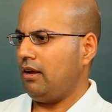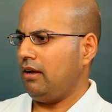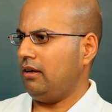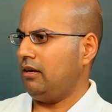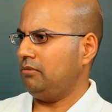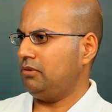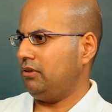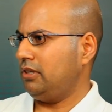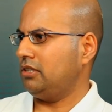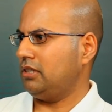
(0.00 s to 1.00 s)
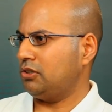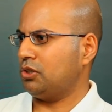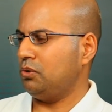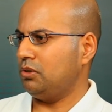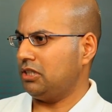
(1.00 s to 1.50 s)
um, do things at
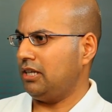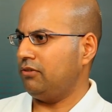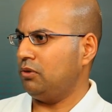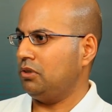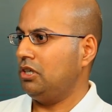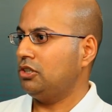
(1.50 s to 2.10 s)
schools level.